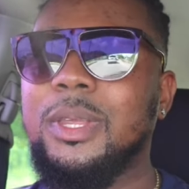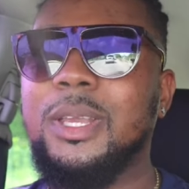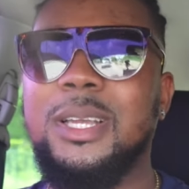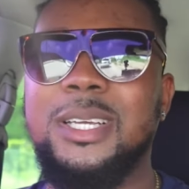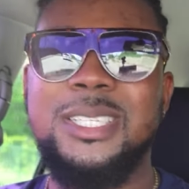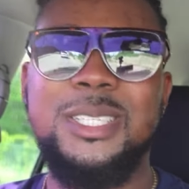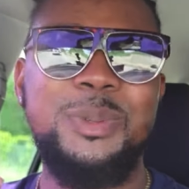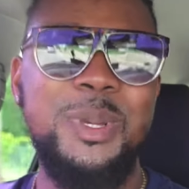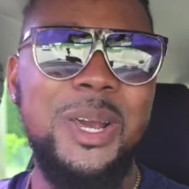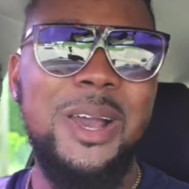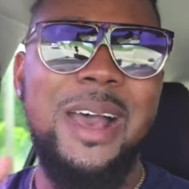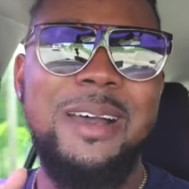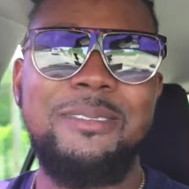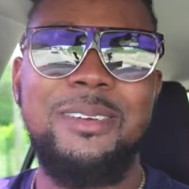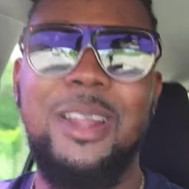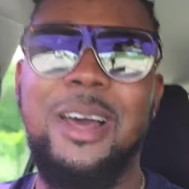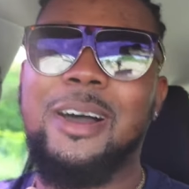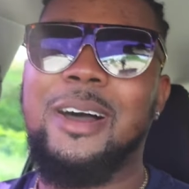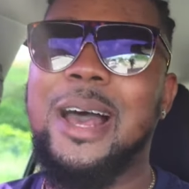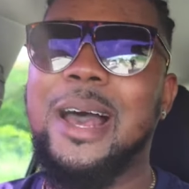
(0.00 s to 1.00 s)
Because we don't have a
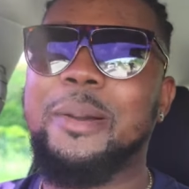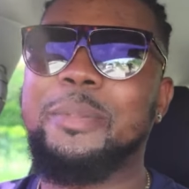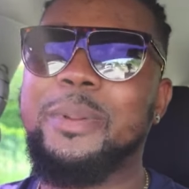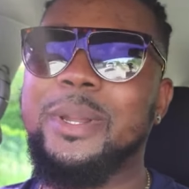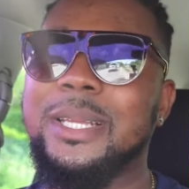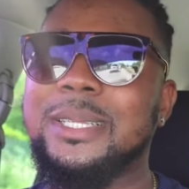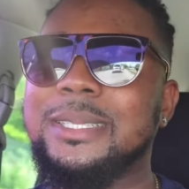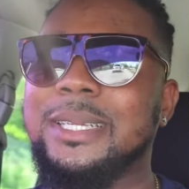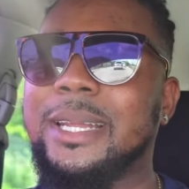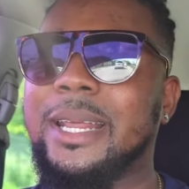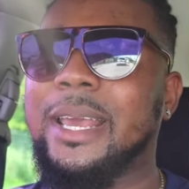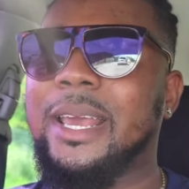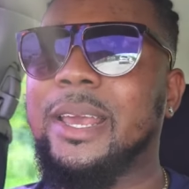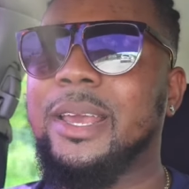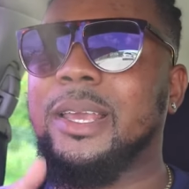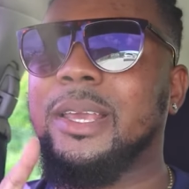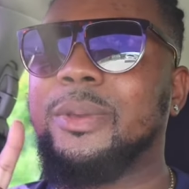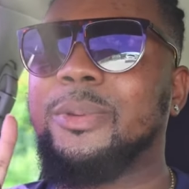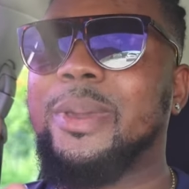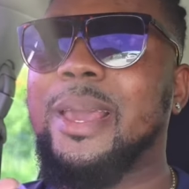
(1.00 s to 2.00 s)
lot happening today.
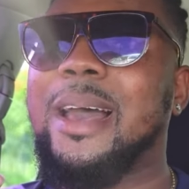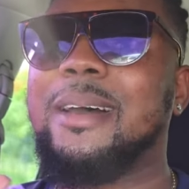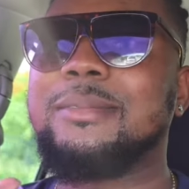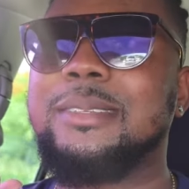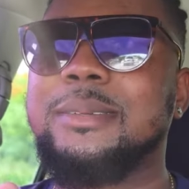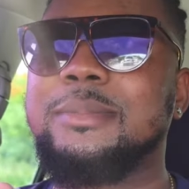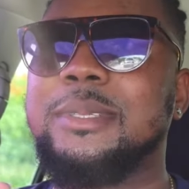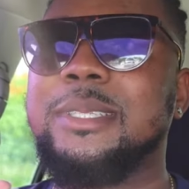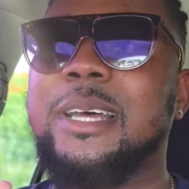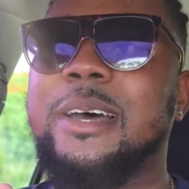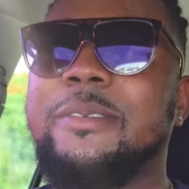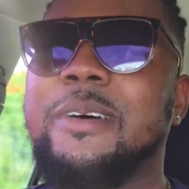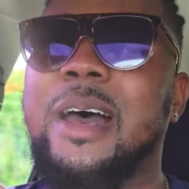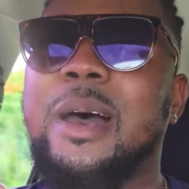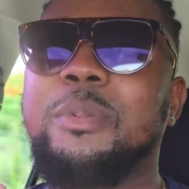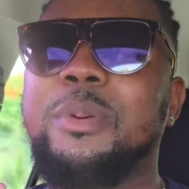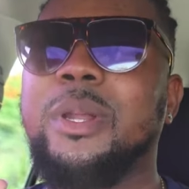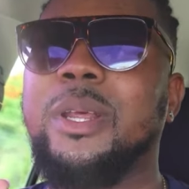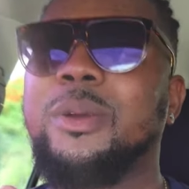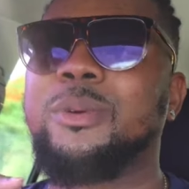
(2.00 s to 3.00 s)
We have some stuff
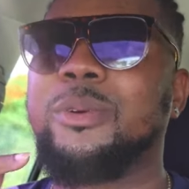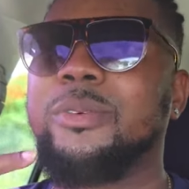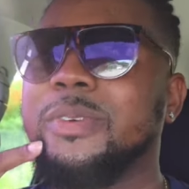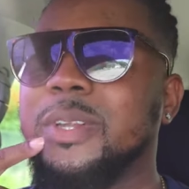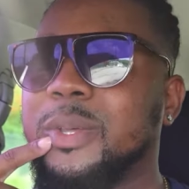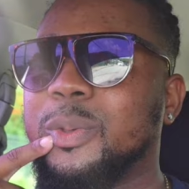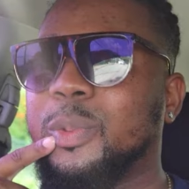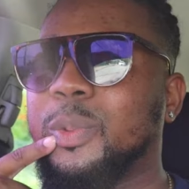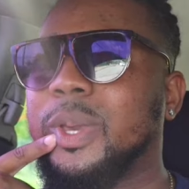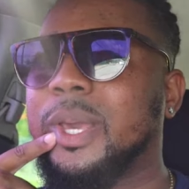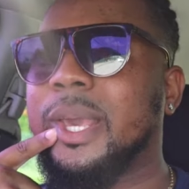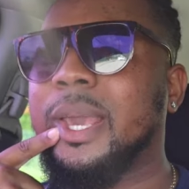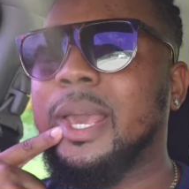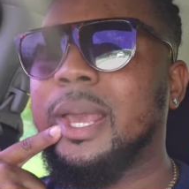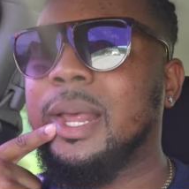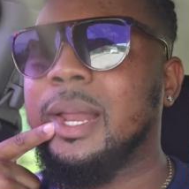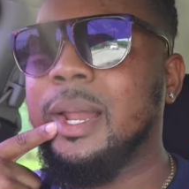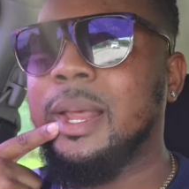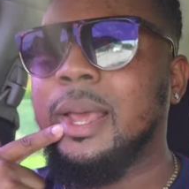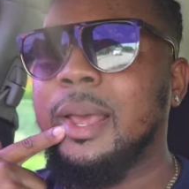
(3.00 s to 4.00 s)
happening over the
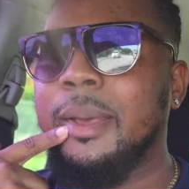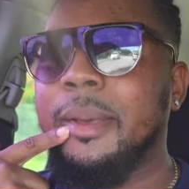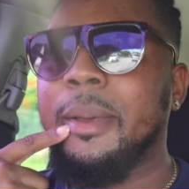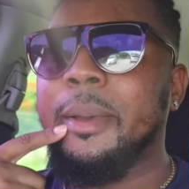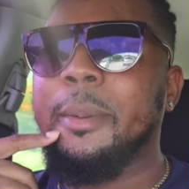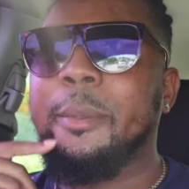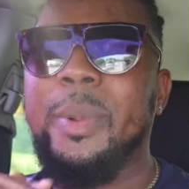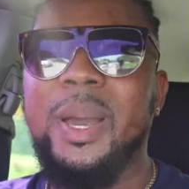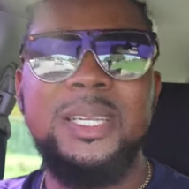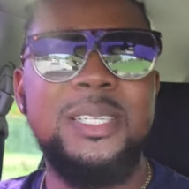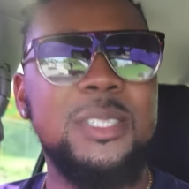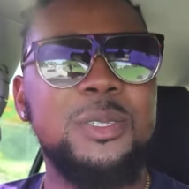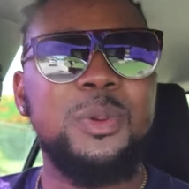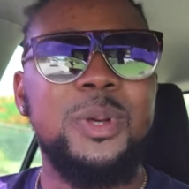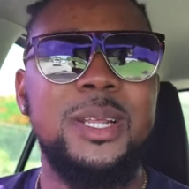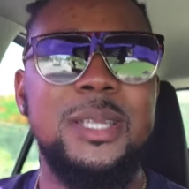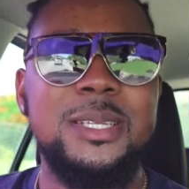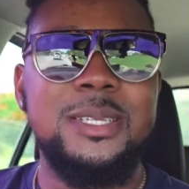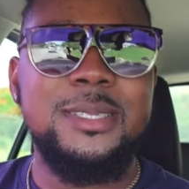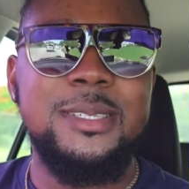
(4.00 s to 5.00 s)
weekend. But I just
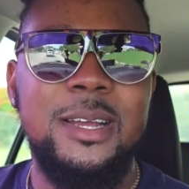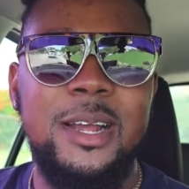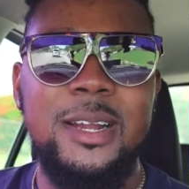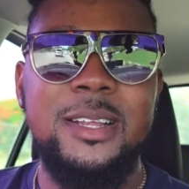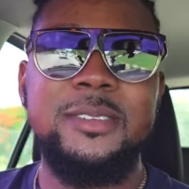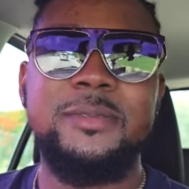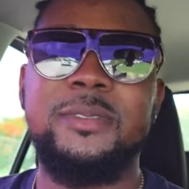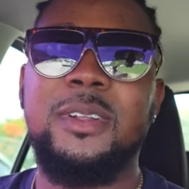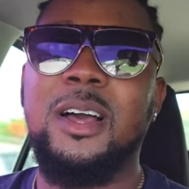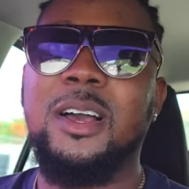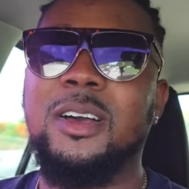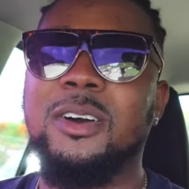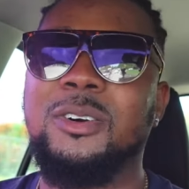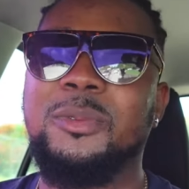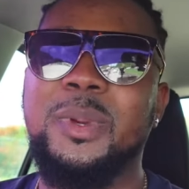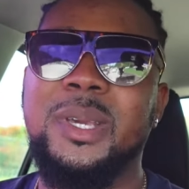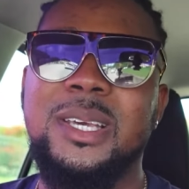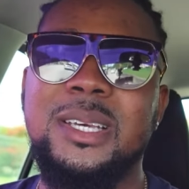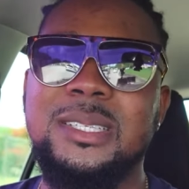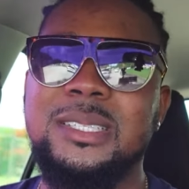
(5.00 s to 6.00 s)
wanted to start this vlog
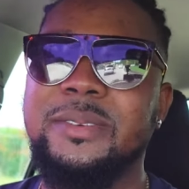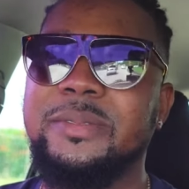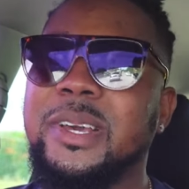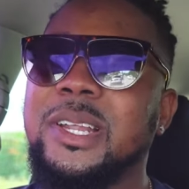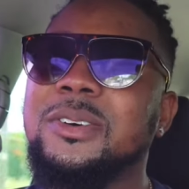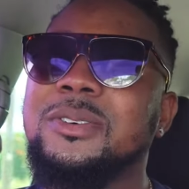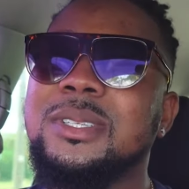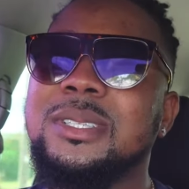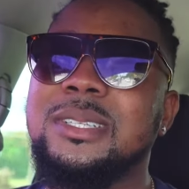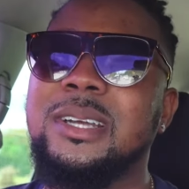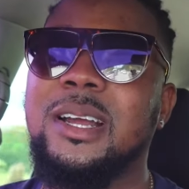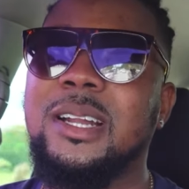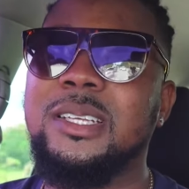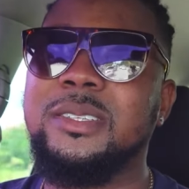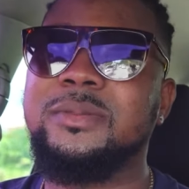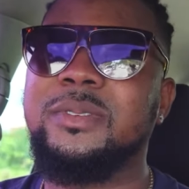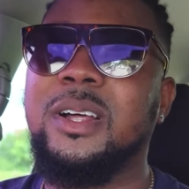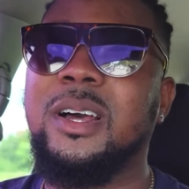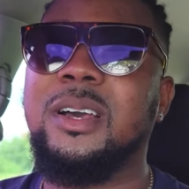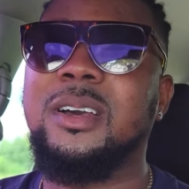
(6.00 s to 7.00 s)
out, because if I don't start
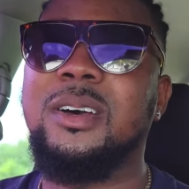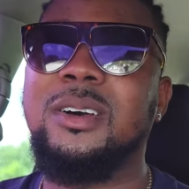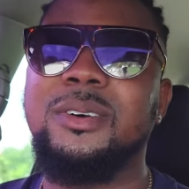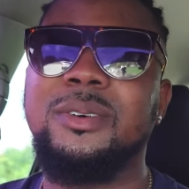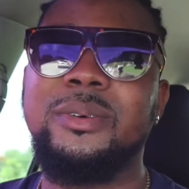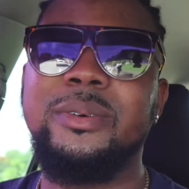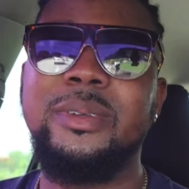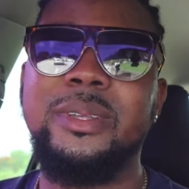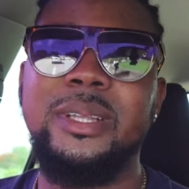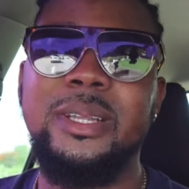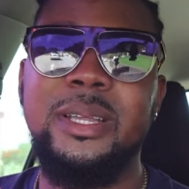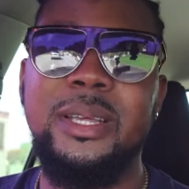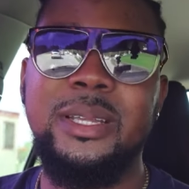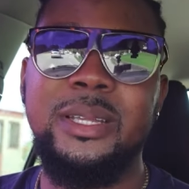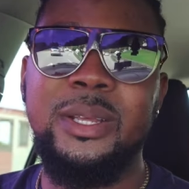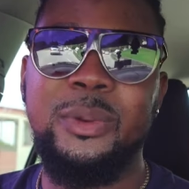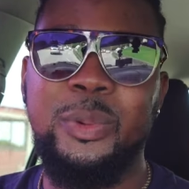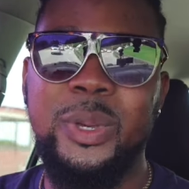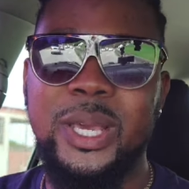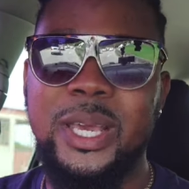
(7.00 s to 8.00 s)
this vlog out,
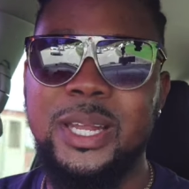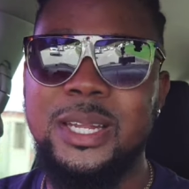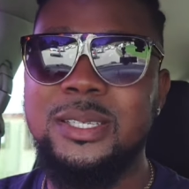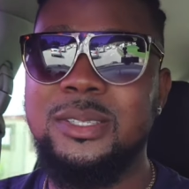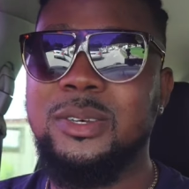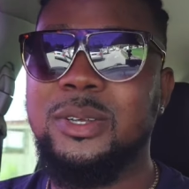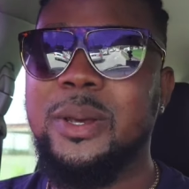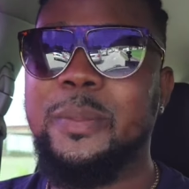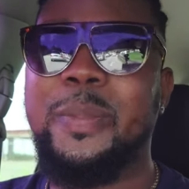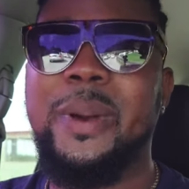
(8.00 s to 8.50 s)
the weekend is gonna